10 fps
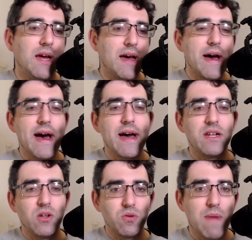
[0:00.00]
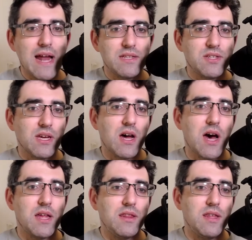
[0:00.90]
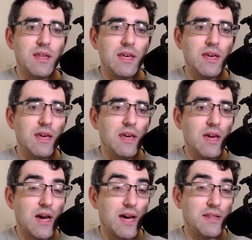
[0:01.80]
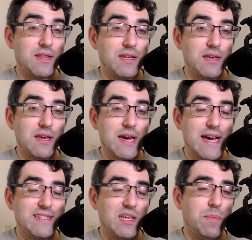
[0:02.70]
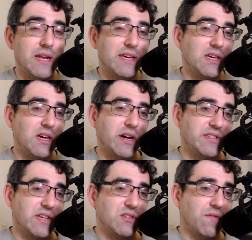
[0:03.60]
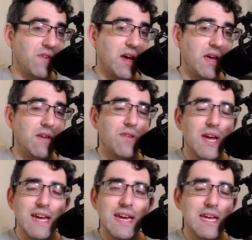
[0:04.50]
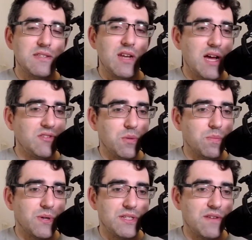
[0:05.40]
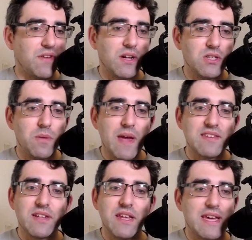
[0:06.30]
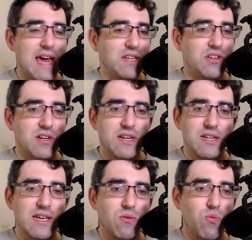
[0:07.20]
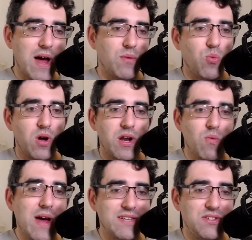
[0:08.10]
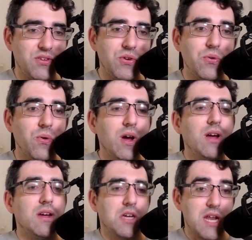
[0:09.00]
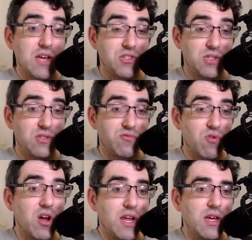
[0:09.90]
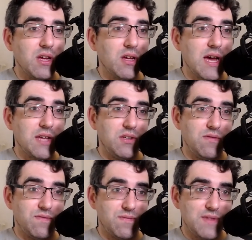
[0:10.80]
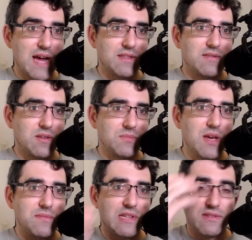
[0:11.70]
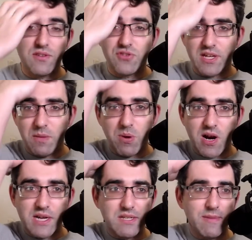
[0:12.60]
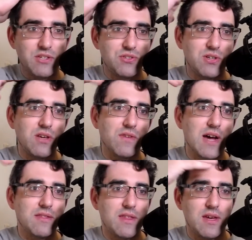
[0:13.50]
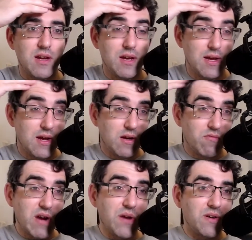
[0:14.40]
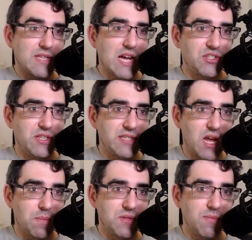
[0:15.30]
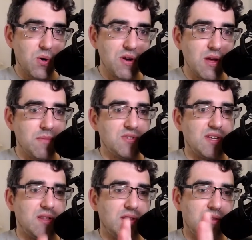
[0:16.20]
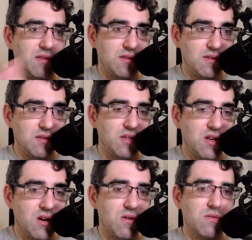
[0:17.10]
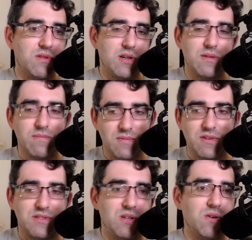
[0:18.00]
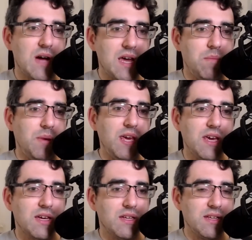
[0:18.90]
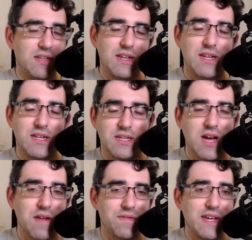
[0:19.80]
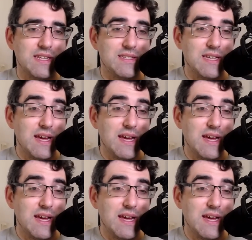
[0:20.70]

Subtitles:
load balancing on the TP-Link ER605. It's not super difficult. You basically get your WAN 1 and WAN 2 connections running, and that sometimes is the tricky part, to make sure you've got the routers actually set up as modems, and you know there's no IP conflicts.